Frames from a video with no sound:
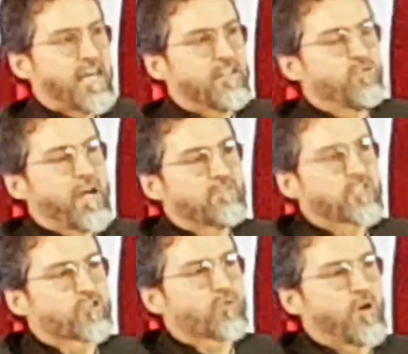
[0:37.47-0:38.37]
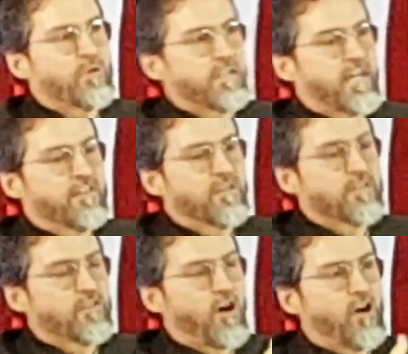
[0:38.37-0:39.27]
and you have to grow it.
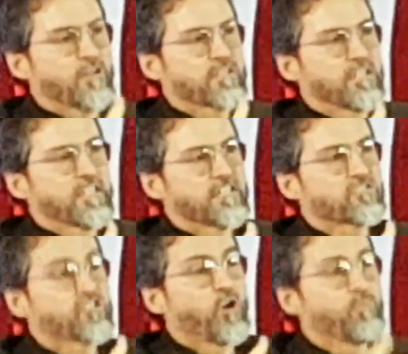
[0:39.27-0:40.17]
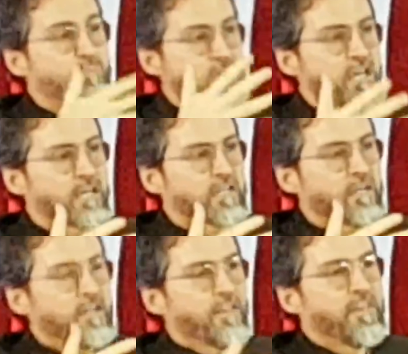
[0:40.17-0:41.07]
And the heart can get so big
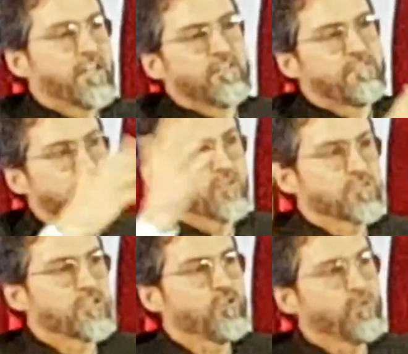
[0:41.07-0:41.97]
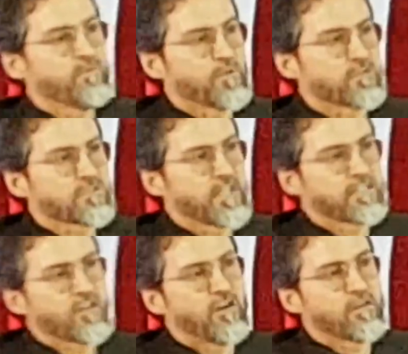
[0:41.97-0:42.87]
that it fills the universe,
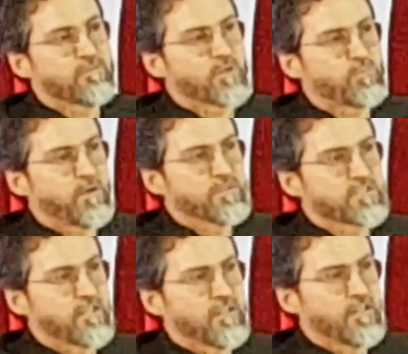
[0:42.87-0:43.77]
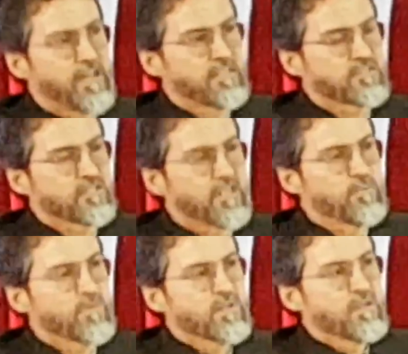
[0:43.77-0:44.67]
like the heart of the Prophet sallallahu alaihi wasallam.
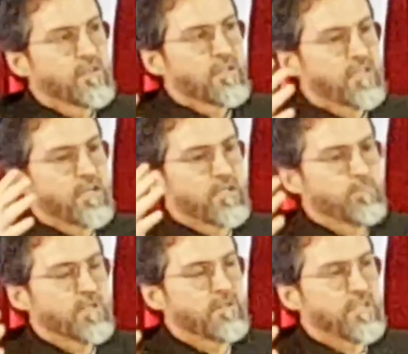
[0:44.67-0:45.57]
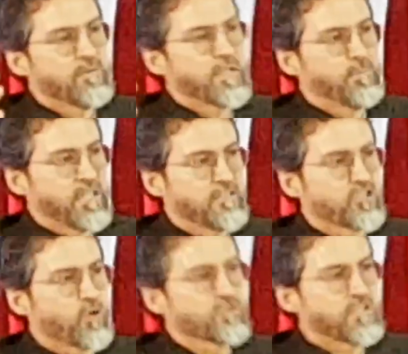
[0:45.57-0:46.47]
Ibn
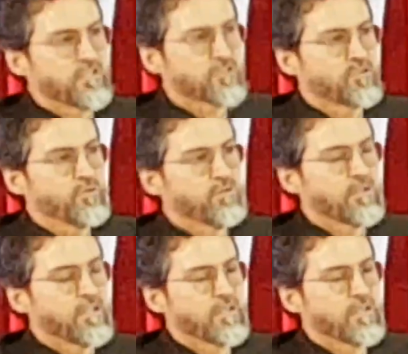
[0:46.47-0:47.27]
al-Jawzi, the student,